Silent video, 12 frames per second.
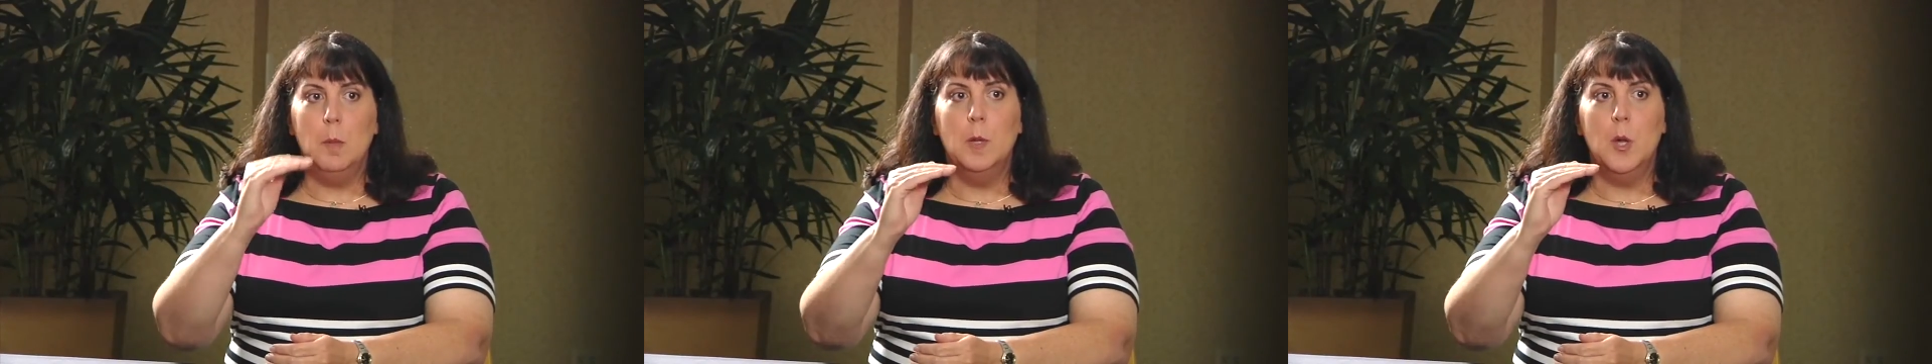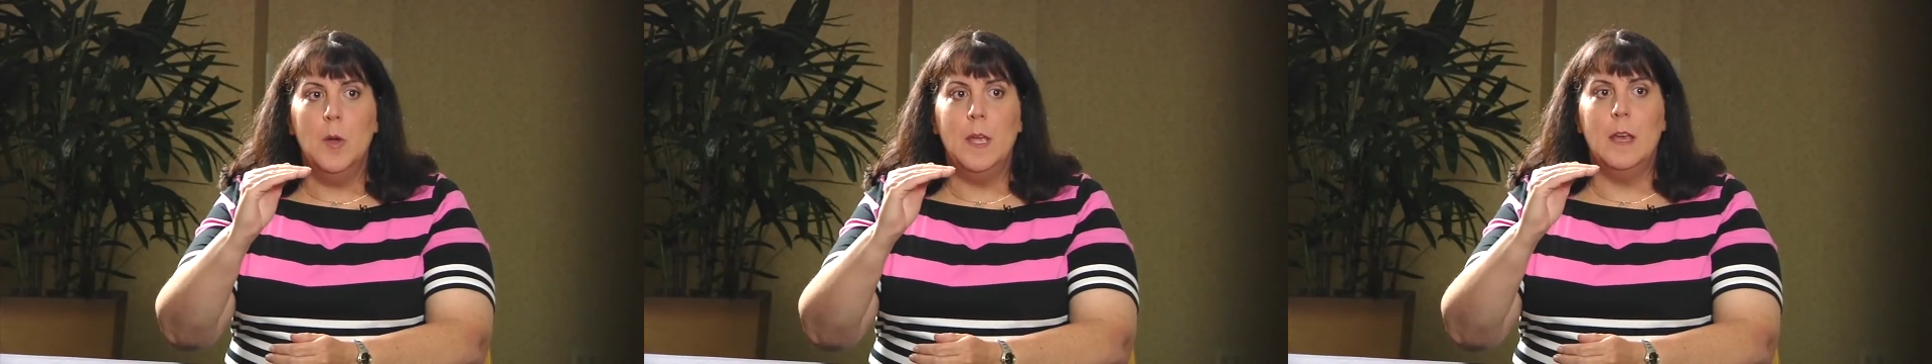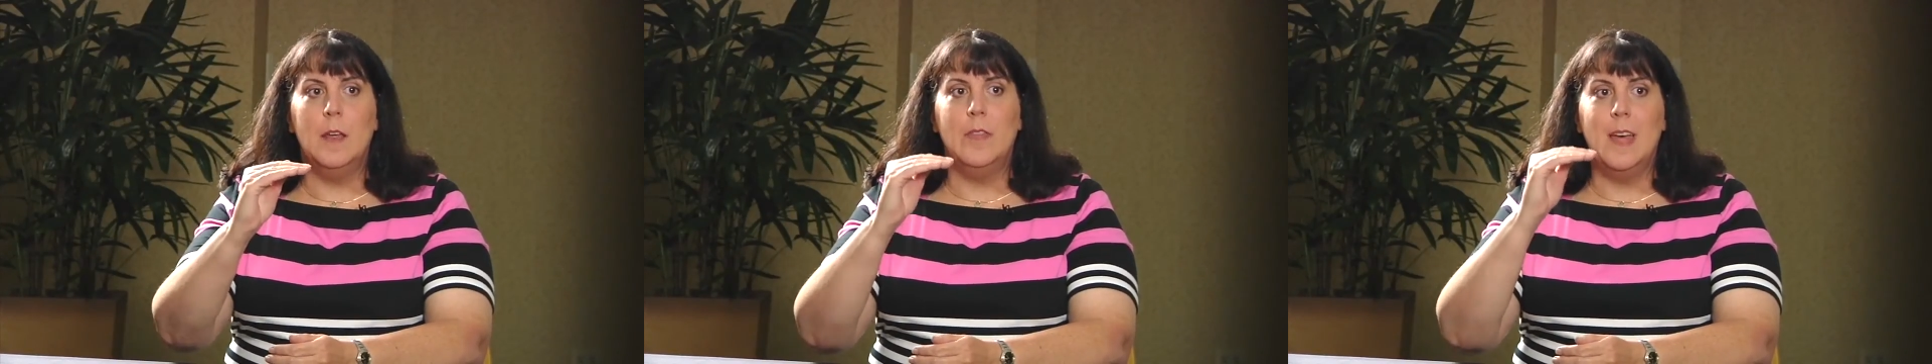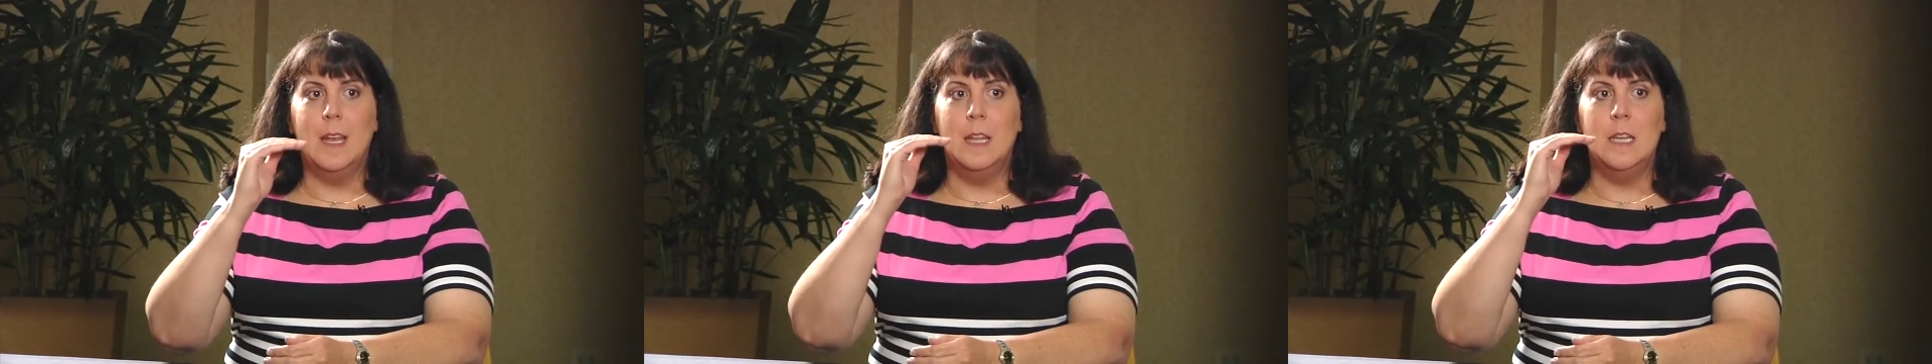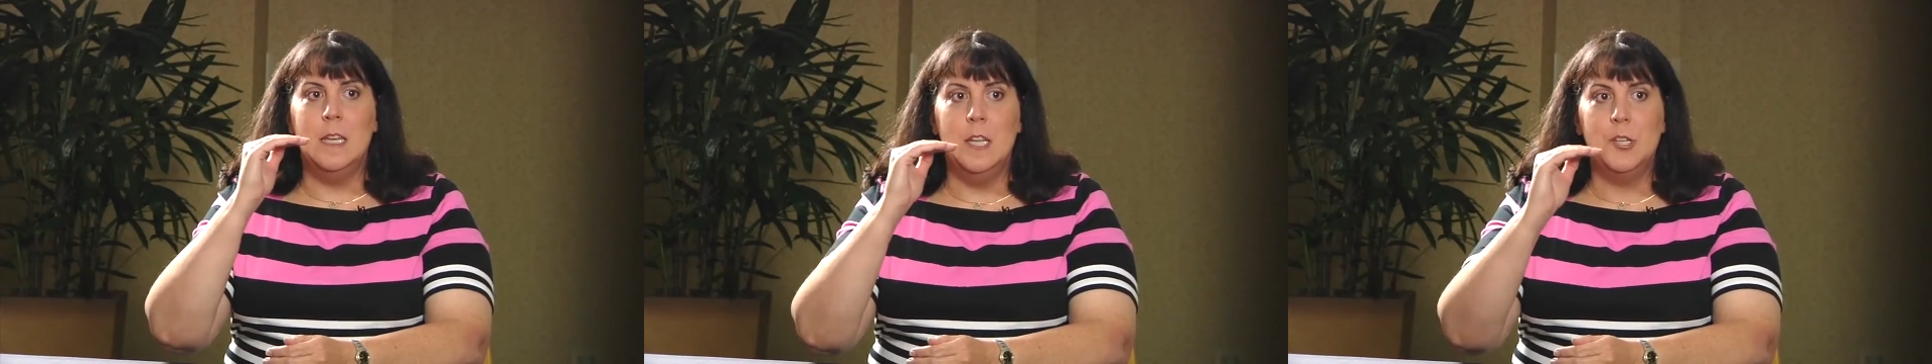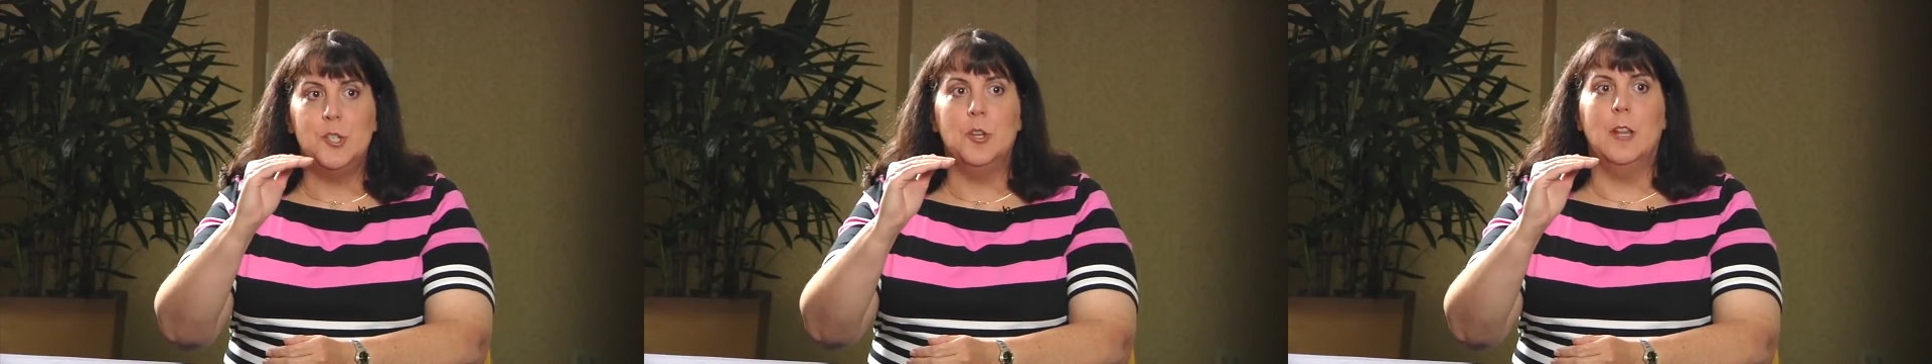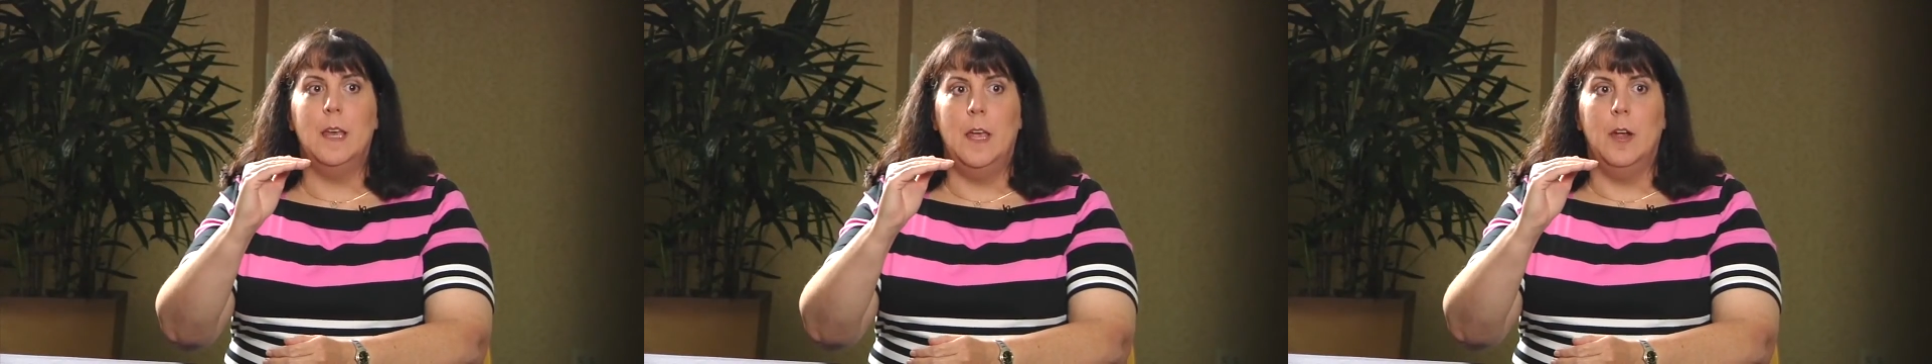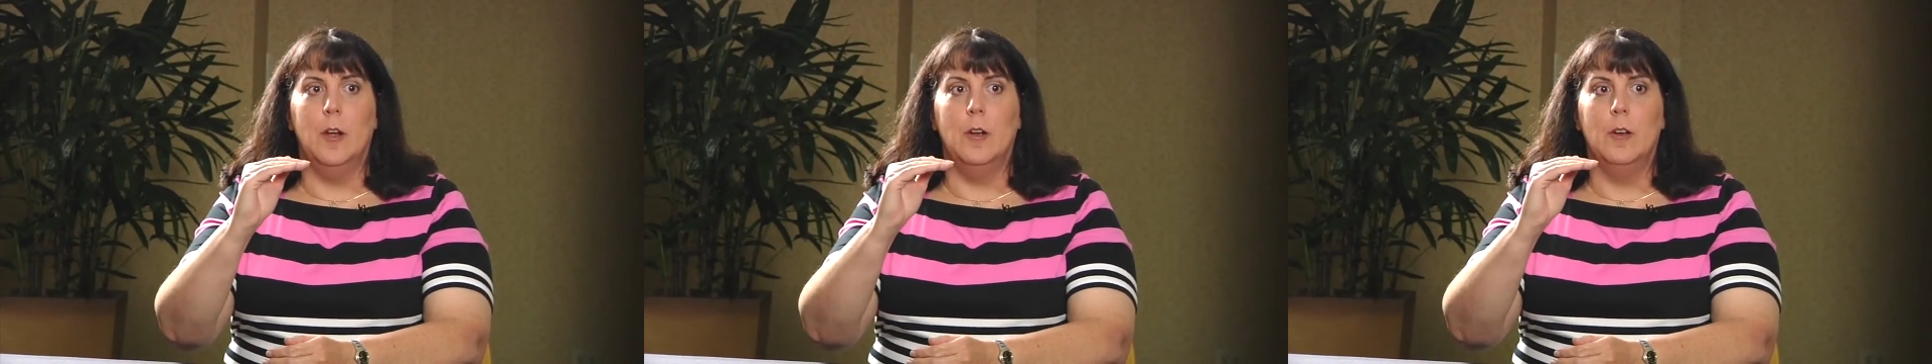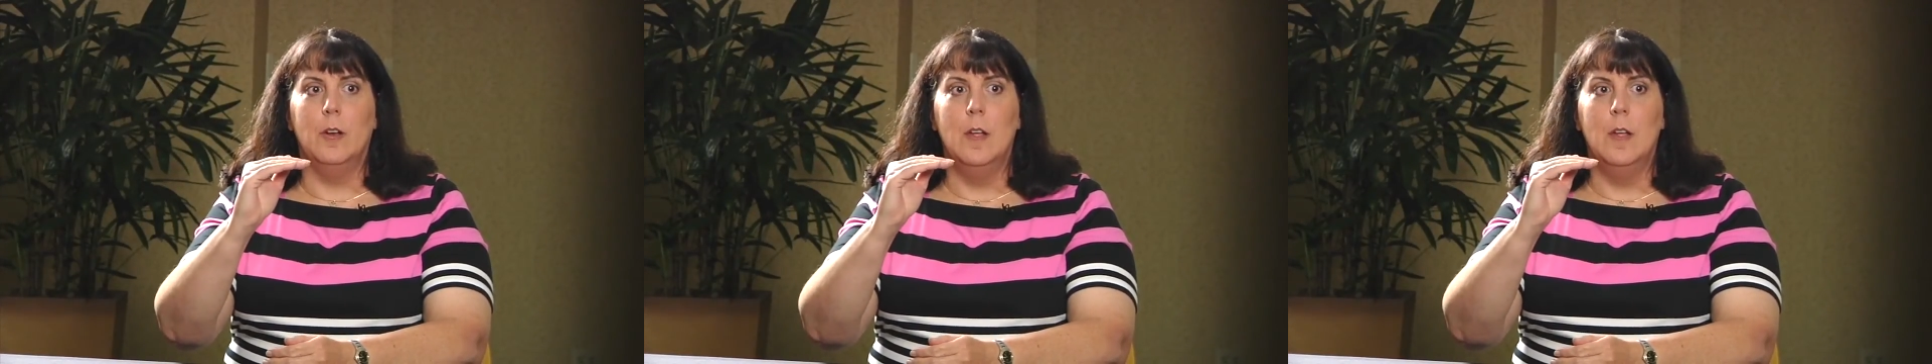blowing out that initial air.